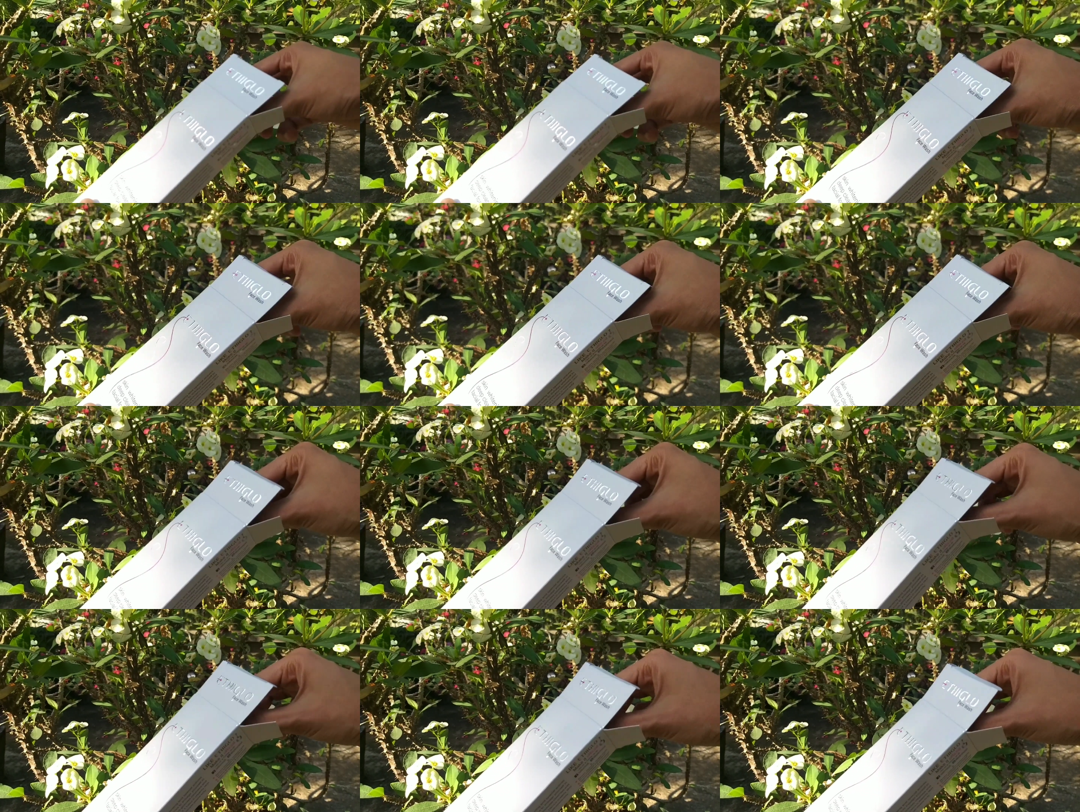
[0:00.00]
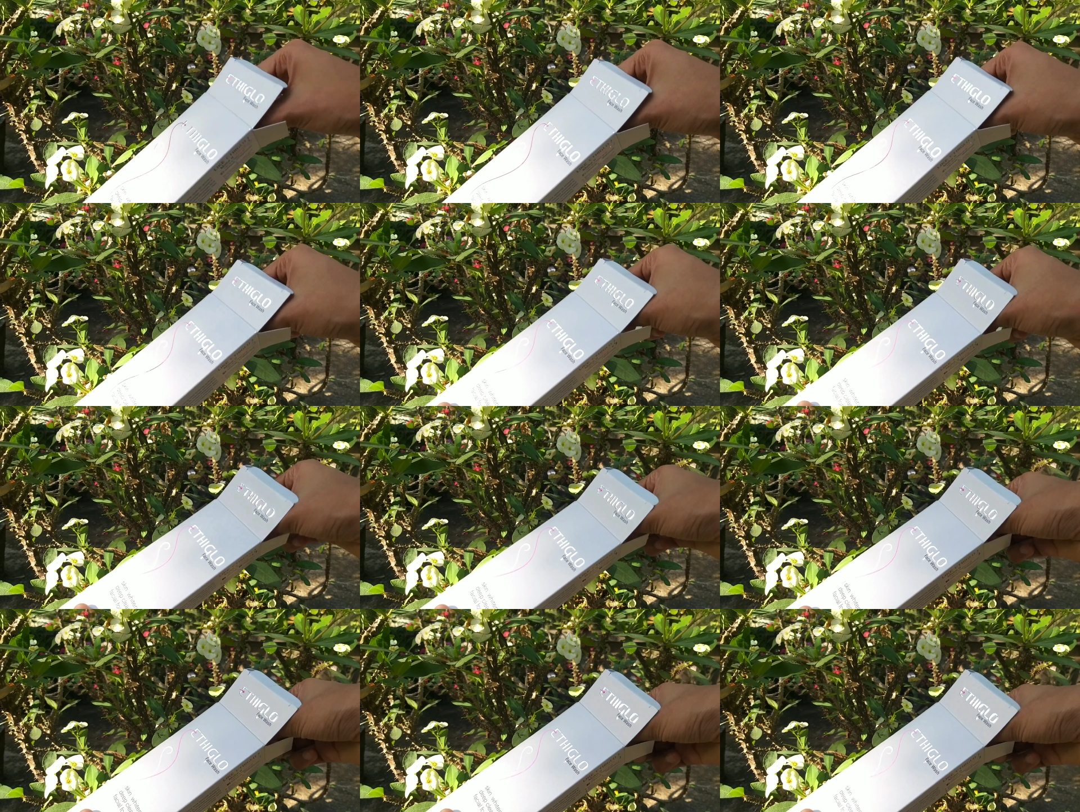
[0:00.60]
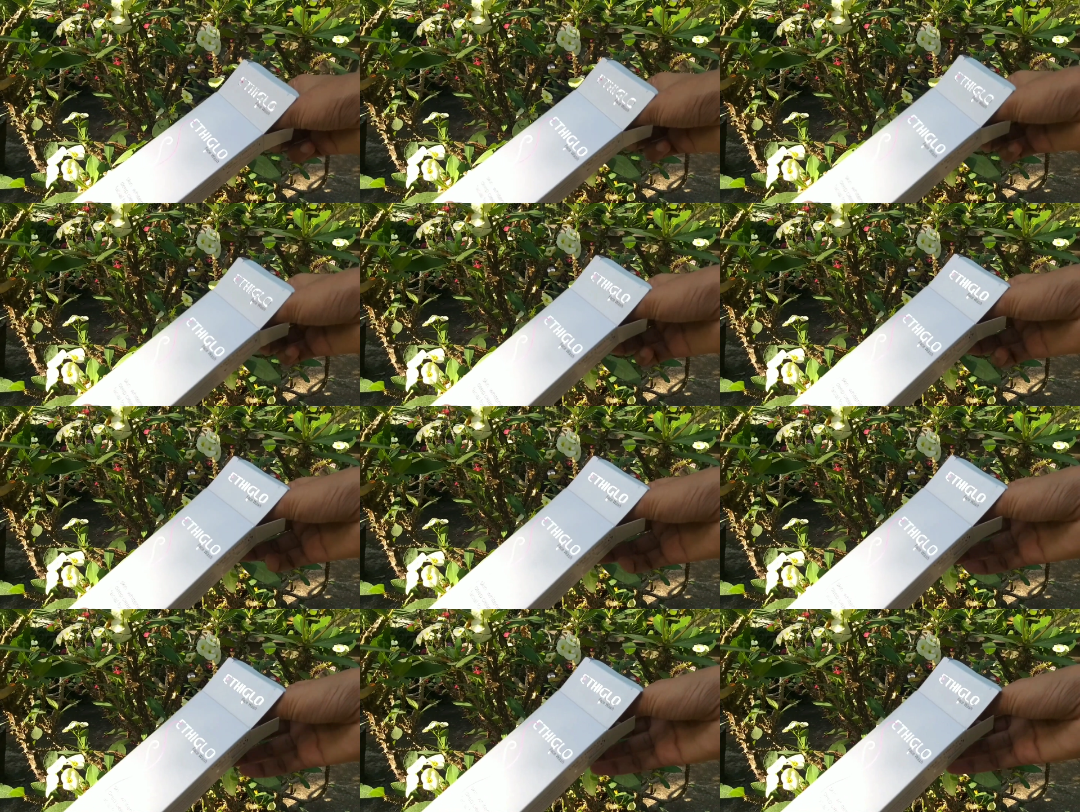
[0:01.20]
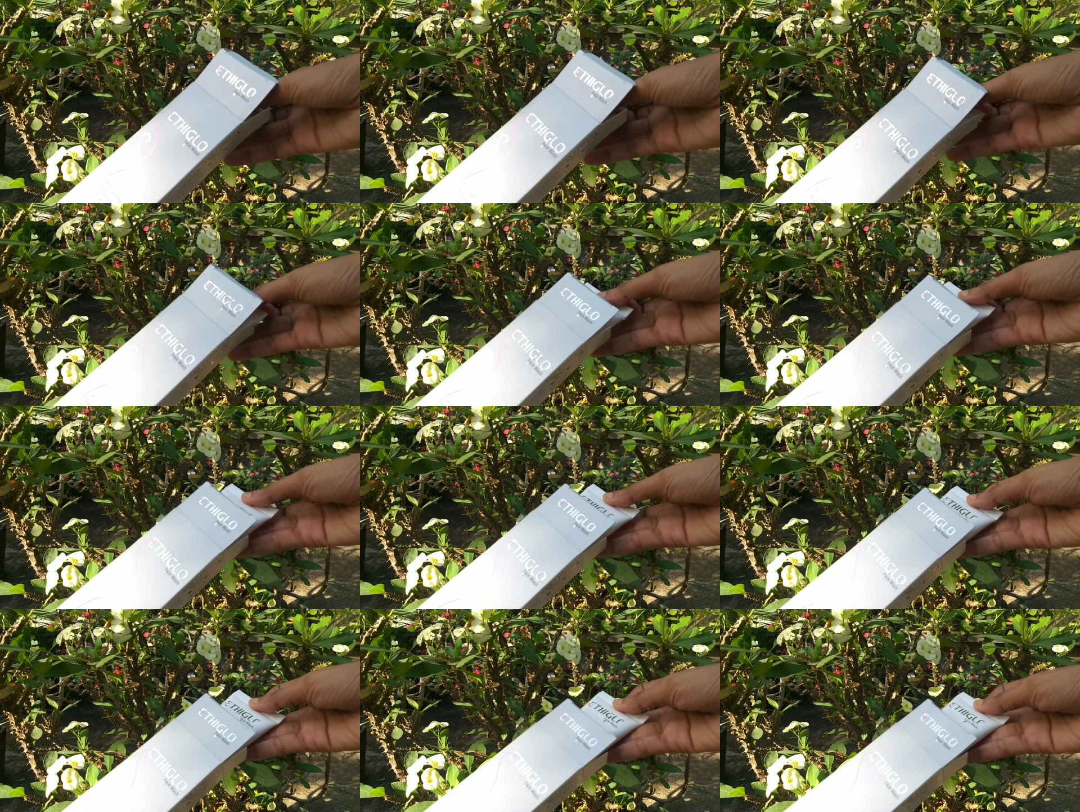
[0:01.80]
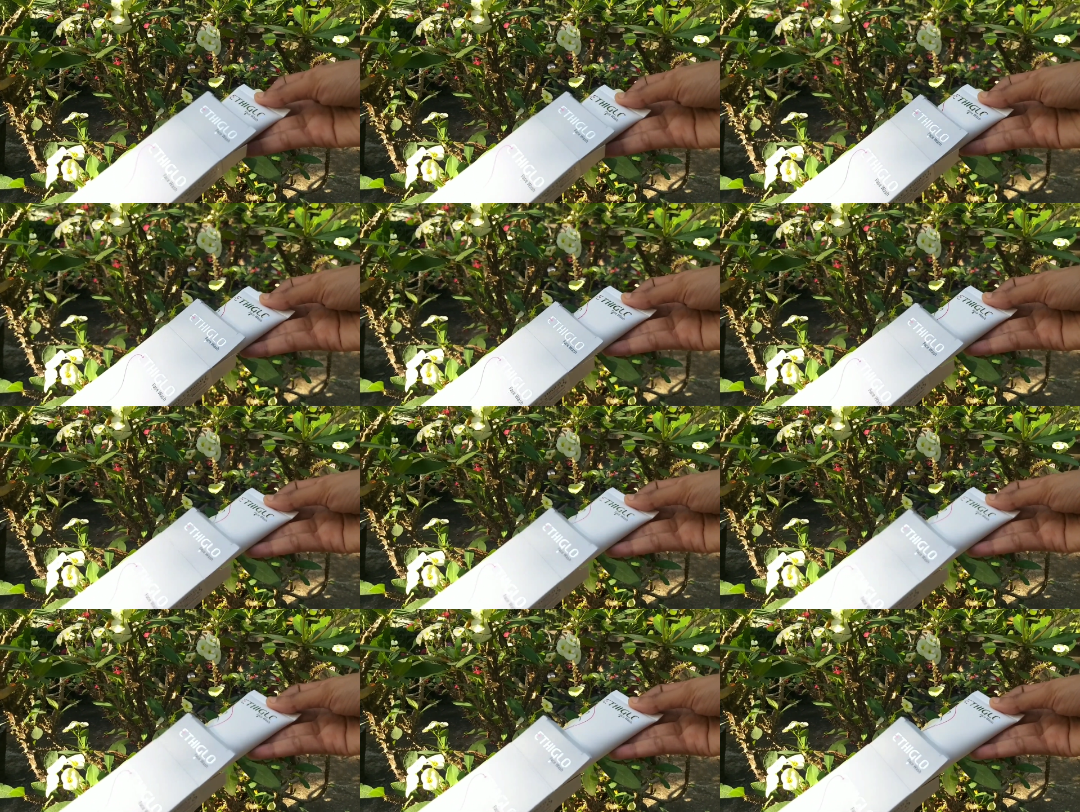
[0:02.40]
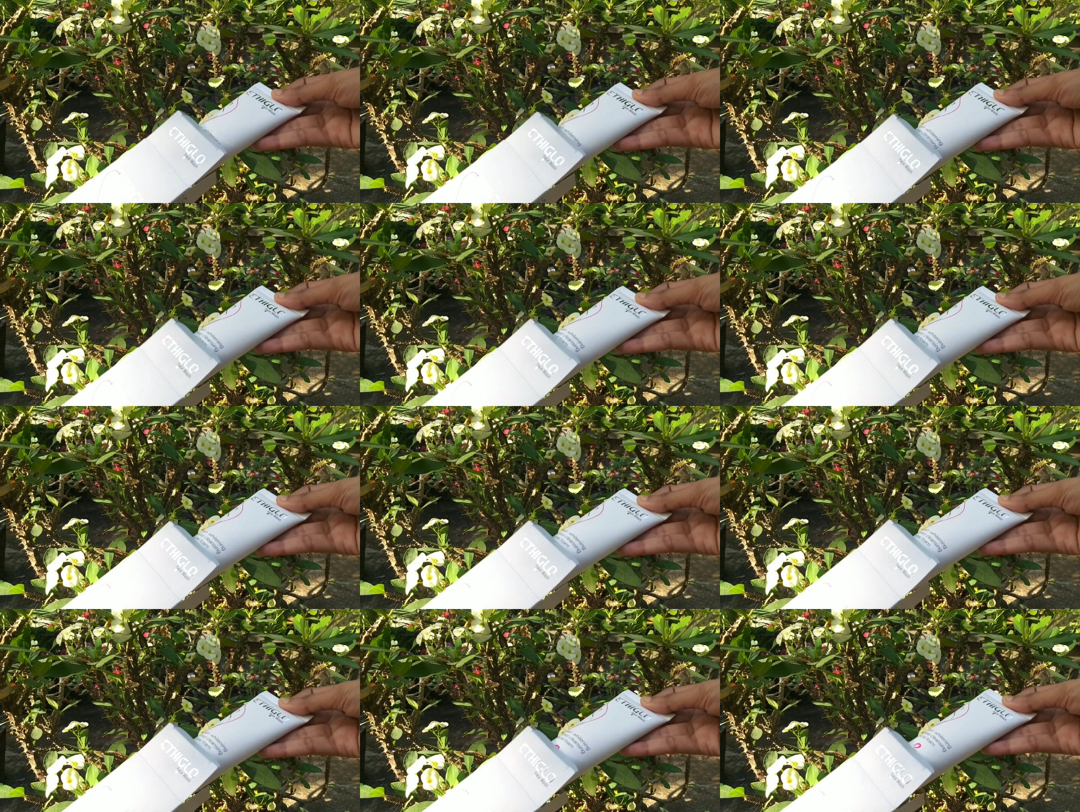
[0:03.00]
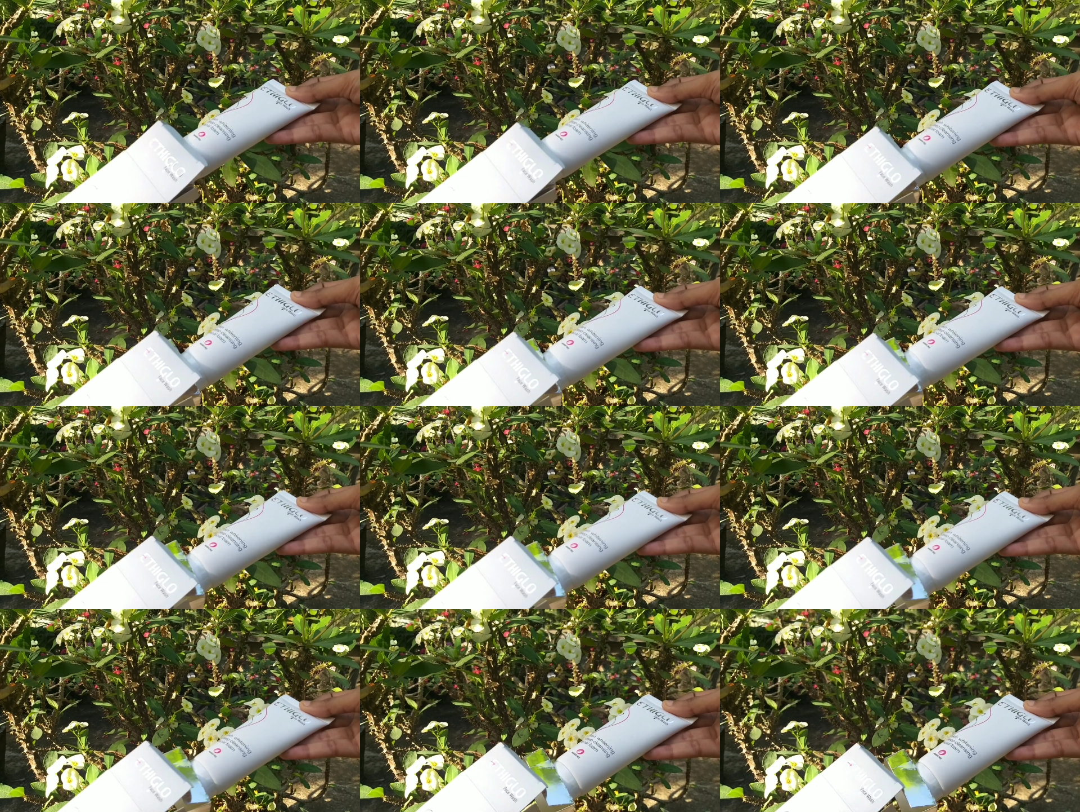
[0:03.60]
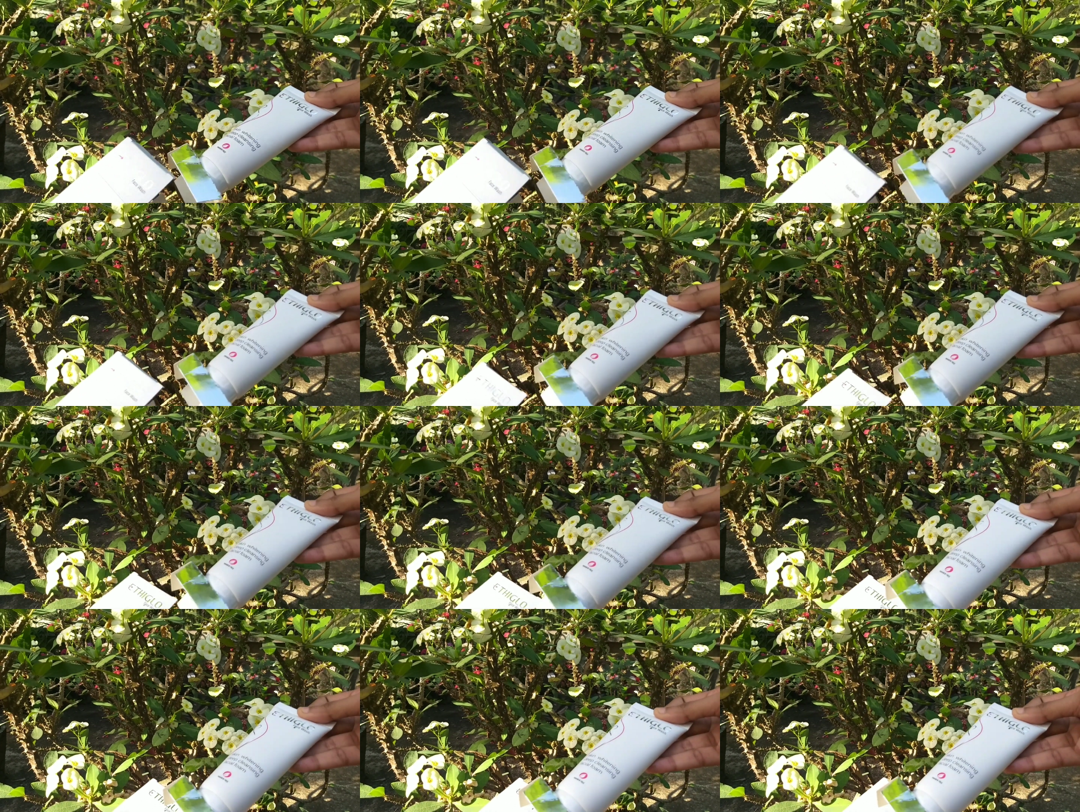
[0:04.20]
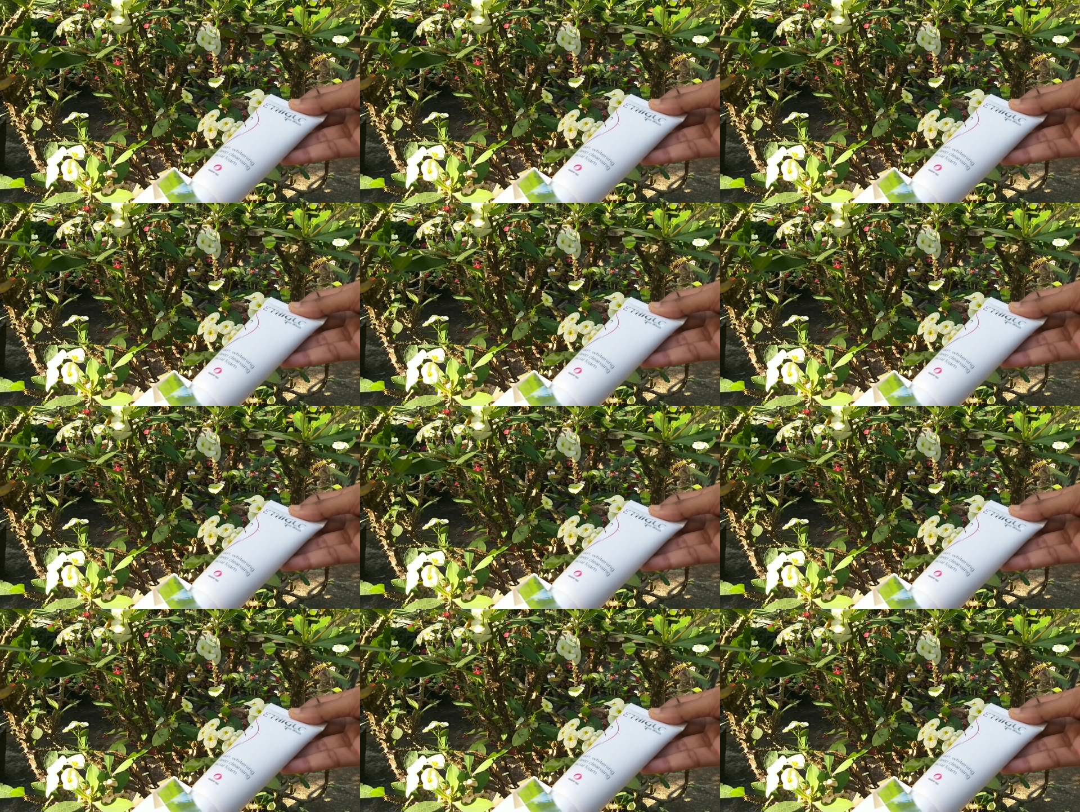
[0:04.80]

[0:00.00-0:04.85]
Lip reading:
Nobody's mouth can be seen.